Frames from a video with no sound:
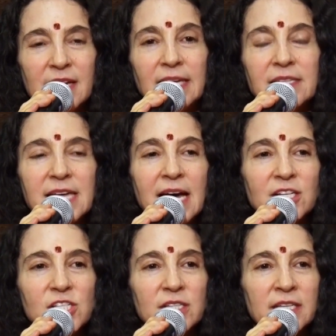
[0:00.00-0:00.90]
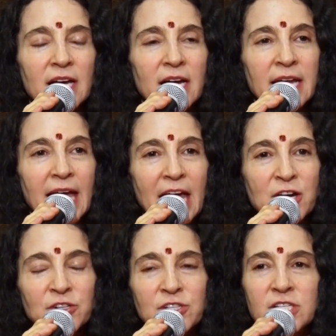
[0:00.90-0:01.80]
it's actually an
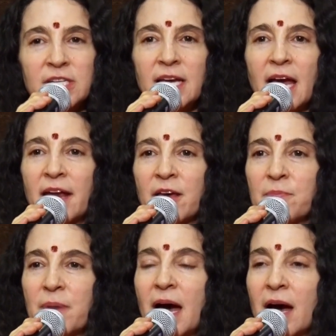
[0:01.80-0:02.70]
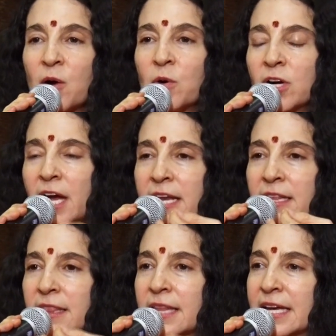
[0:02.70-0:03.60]
energy and a power and a
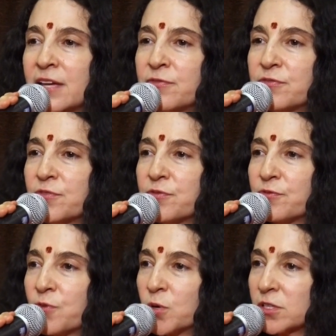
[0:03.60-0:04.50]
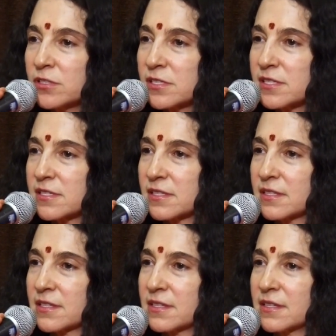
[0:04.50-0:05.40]
life force
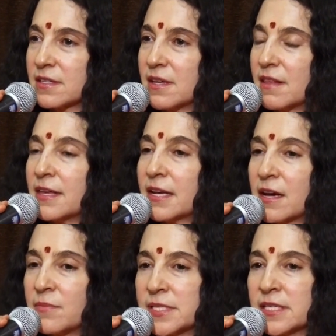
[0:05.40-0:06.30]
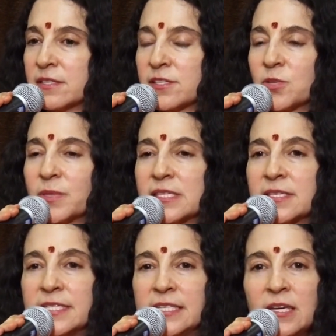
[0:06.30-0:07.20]
that comes in. So it's
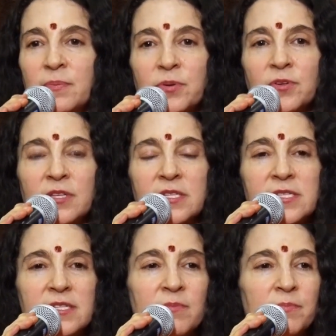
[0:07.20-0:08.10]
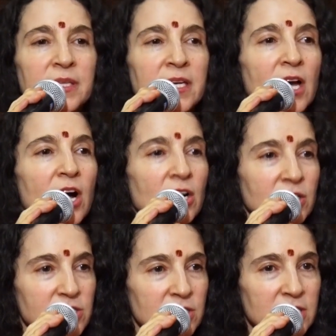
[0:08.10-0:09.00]
deeper than simply
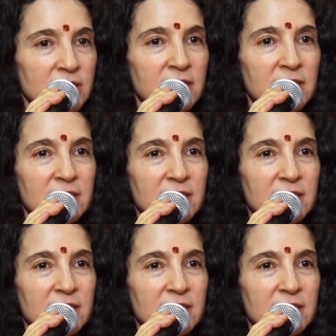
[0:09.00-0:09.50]
oxygen.